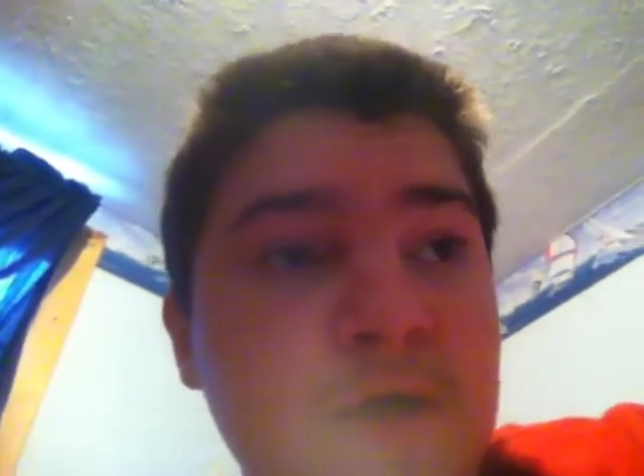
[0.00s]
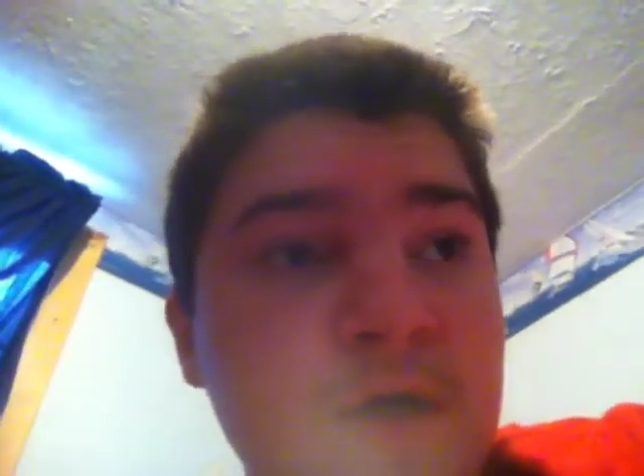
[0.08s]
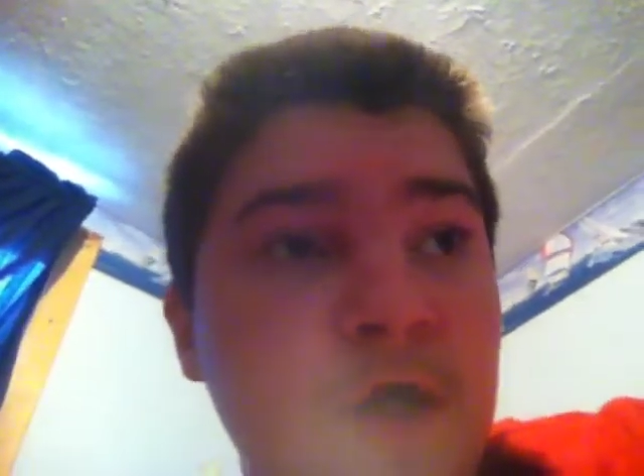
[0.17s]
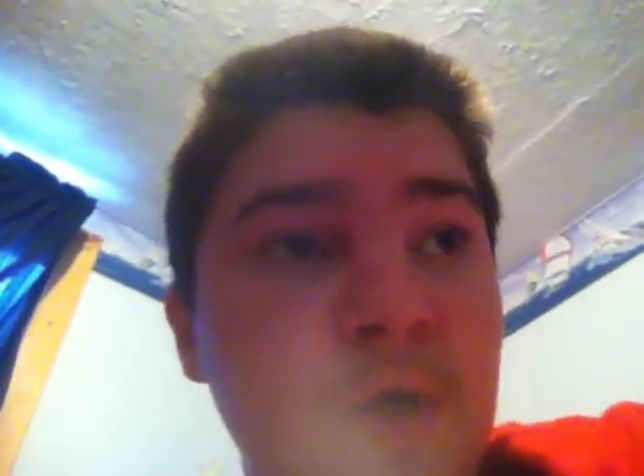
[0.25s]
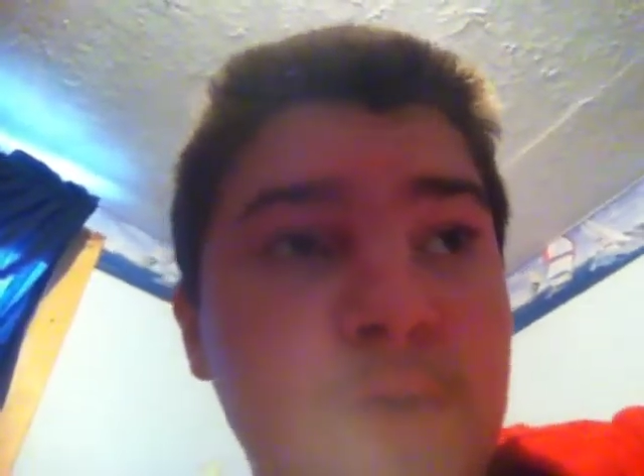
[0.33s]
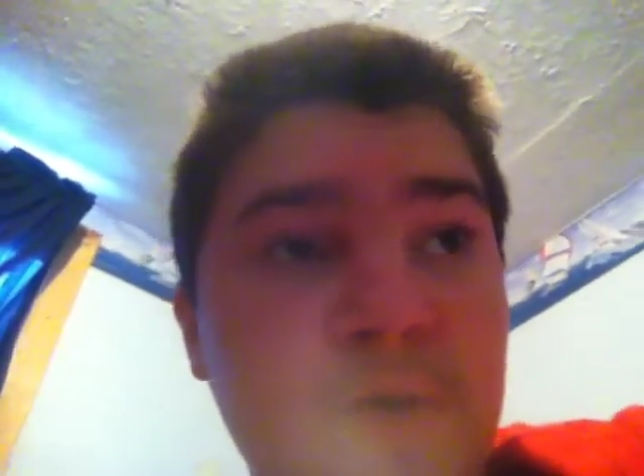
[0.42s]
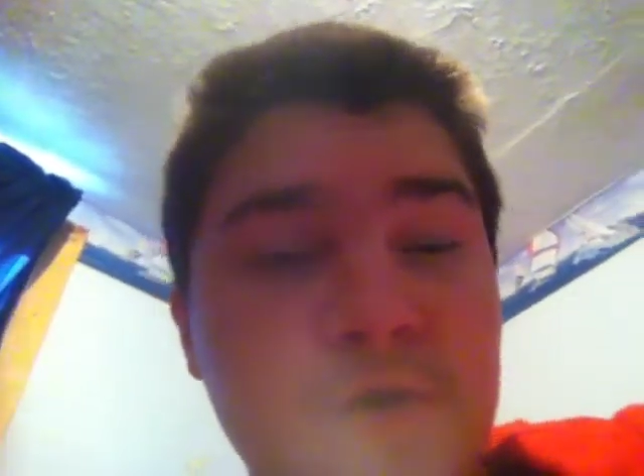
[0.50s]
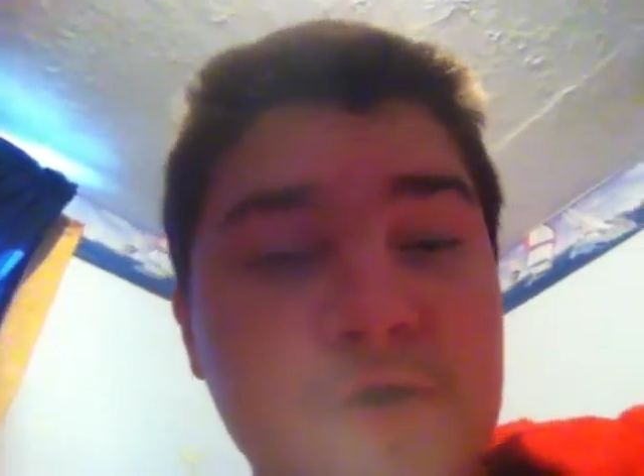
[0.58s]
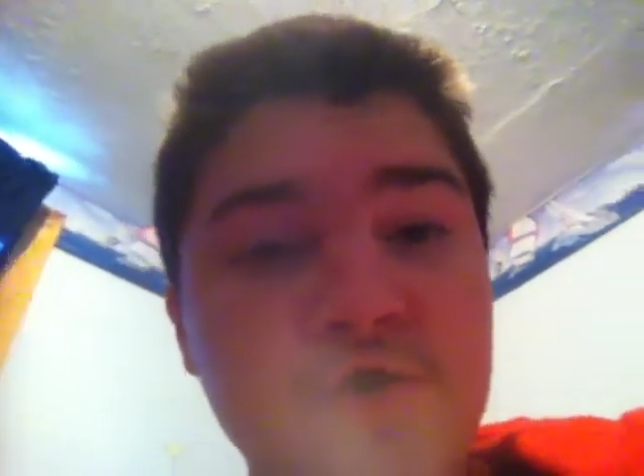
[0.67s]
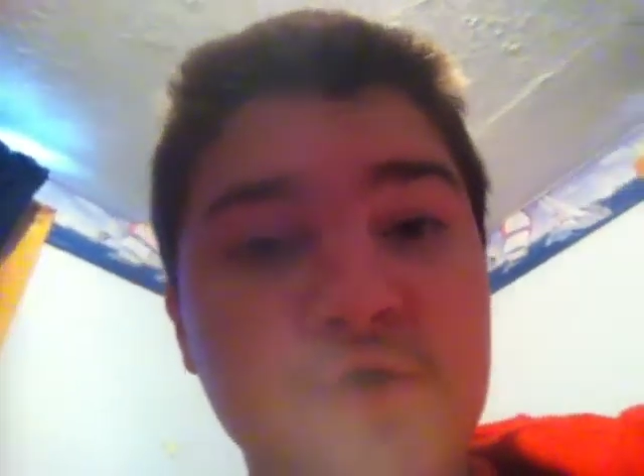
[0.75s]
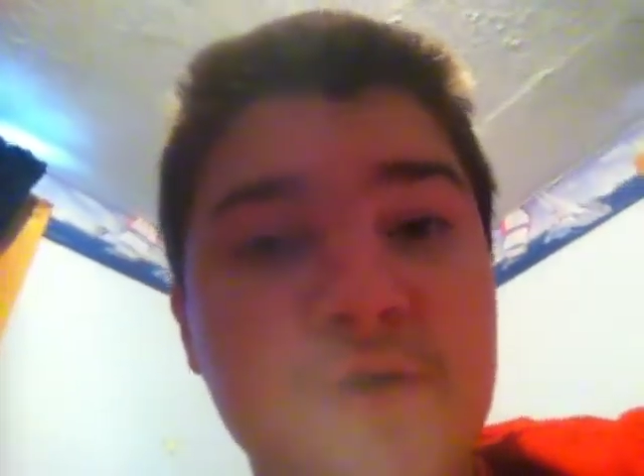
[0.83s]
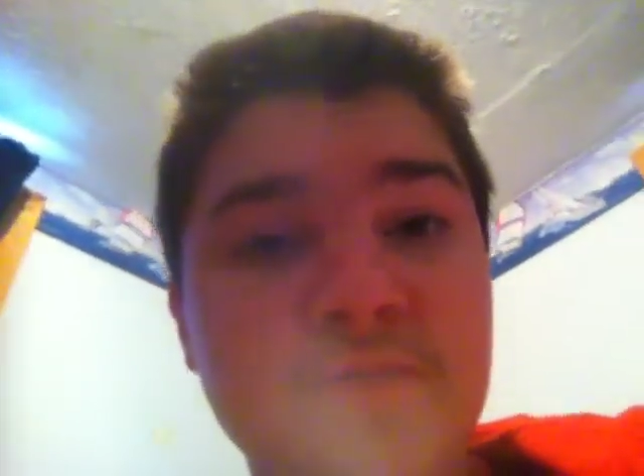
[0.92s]
and I hope you're
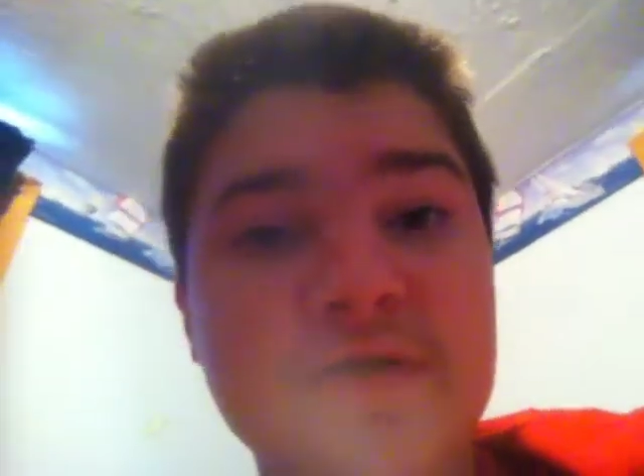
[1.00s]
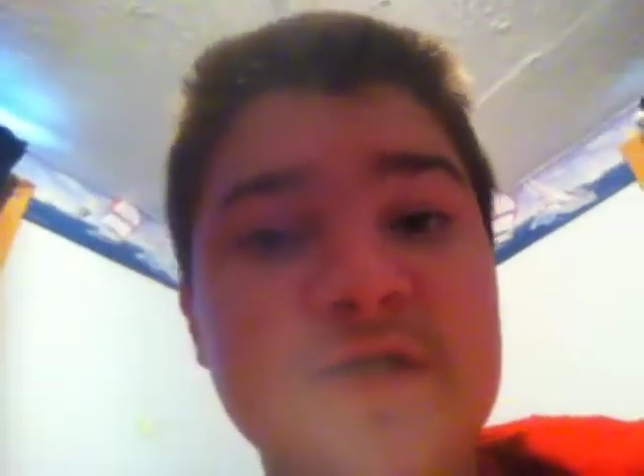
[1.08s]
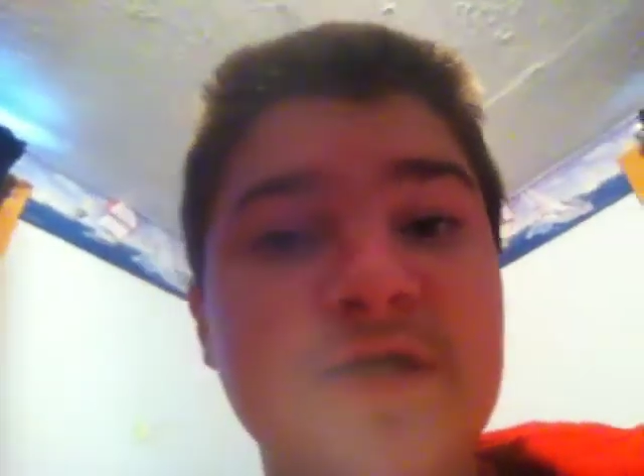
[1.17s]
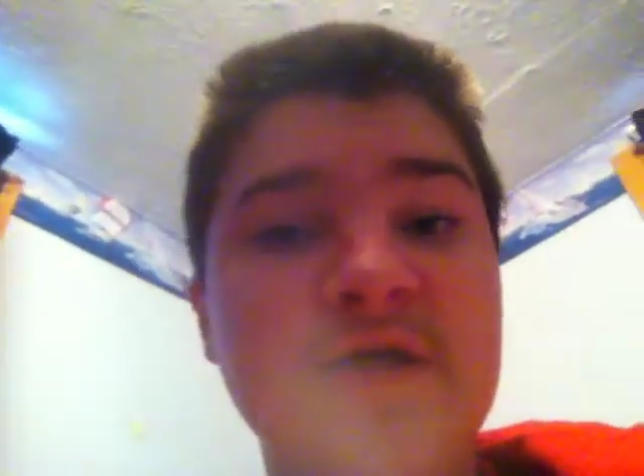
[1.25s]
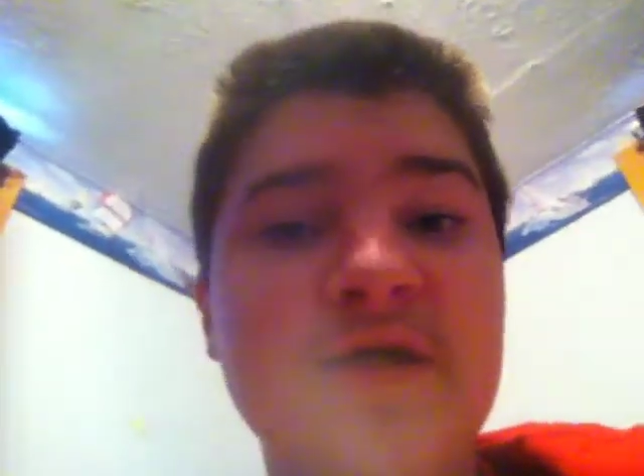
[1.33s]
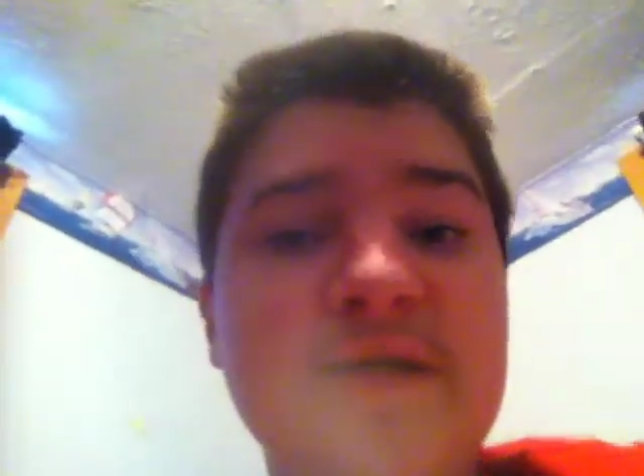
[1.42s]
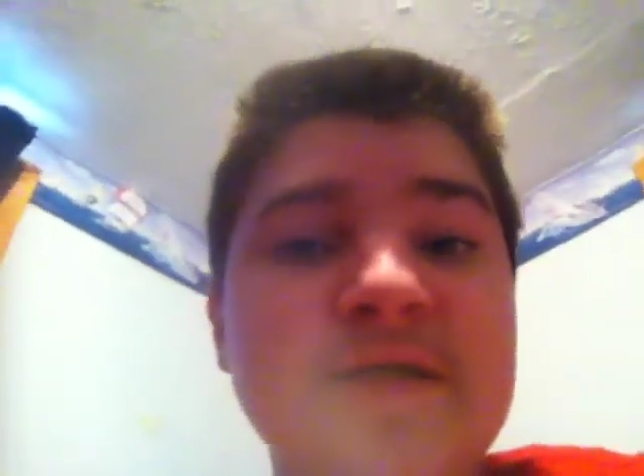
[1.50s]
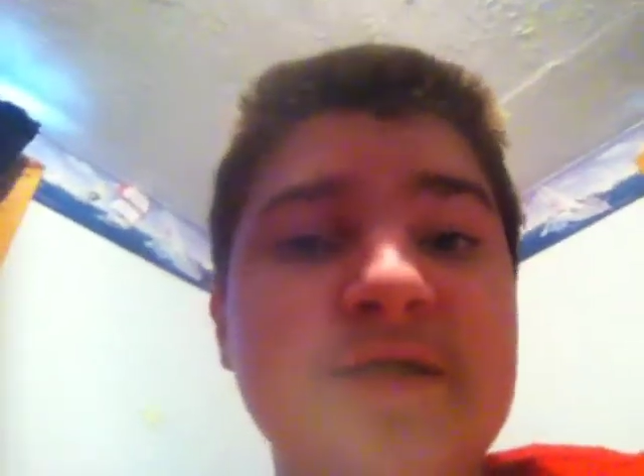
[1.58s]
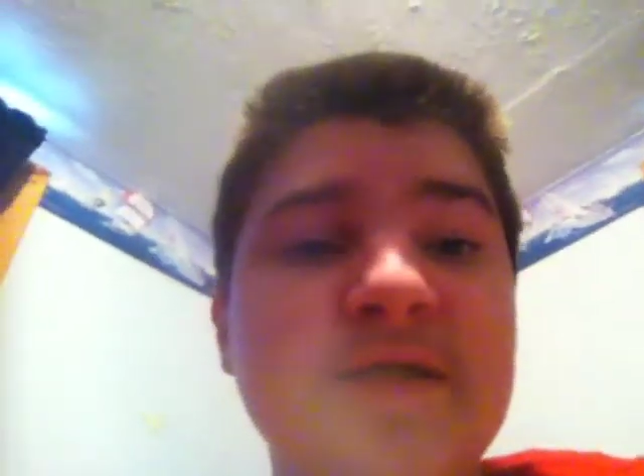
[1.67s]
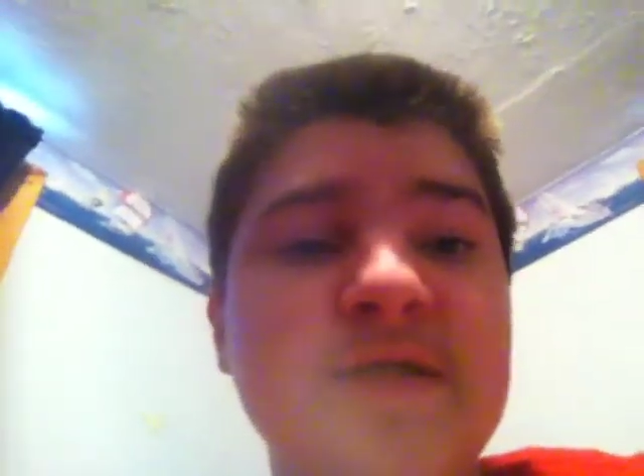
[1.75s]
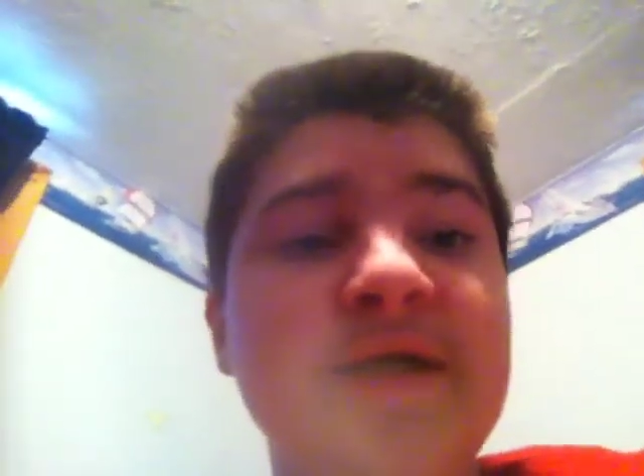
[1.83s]
enjoying my series,